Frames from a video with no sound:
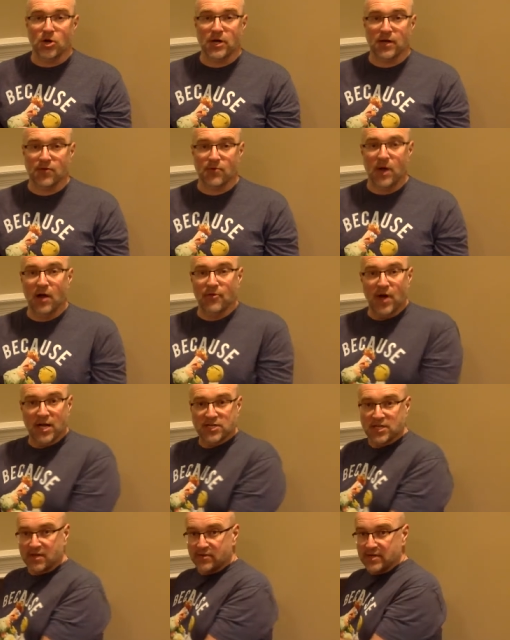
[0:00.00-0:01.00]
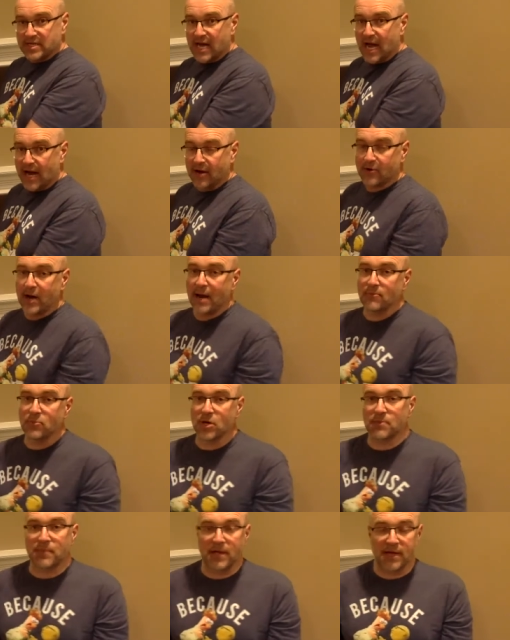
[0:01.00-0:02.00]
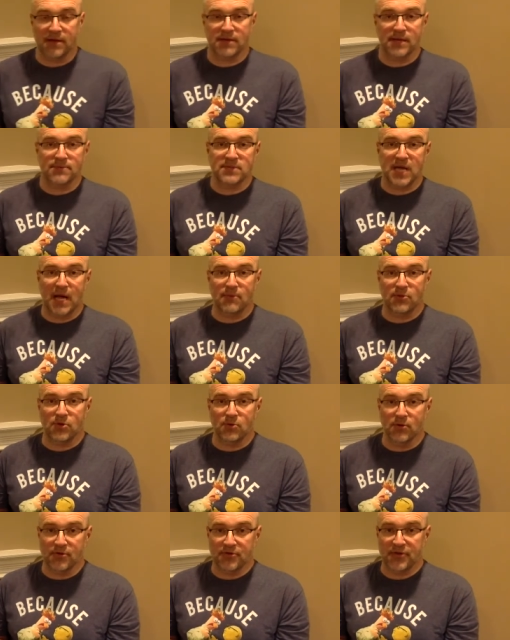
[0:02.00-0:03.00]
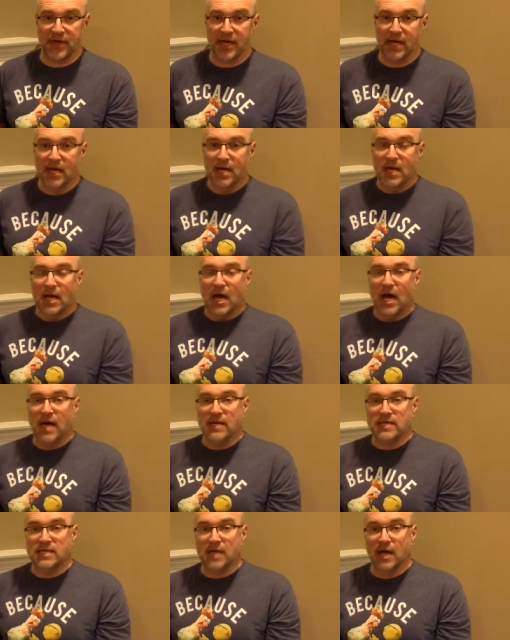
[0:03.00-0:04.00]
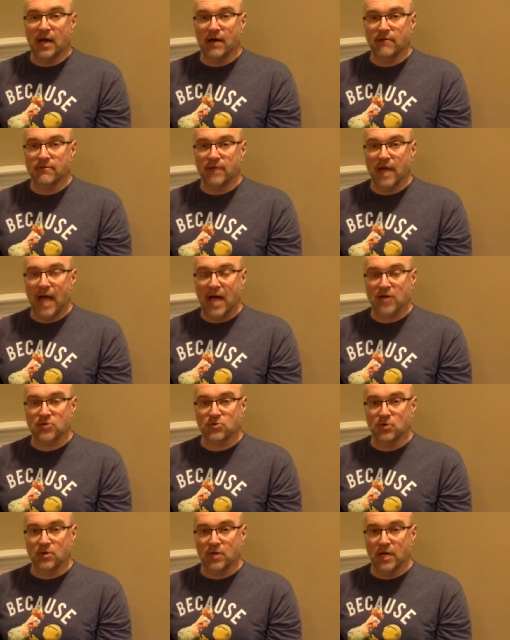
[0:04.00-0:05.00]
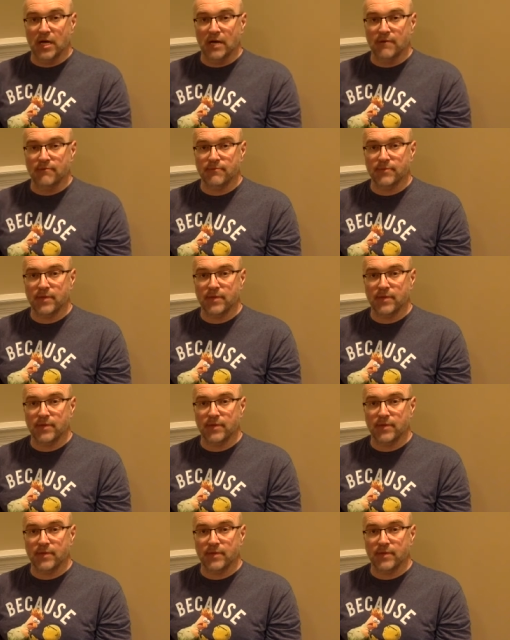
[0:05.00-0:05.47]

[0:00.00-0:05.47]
look as well, not just the diagram look, because sometimes you will see uh, uh, actual uh,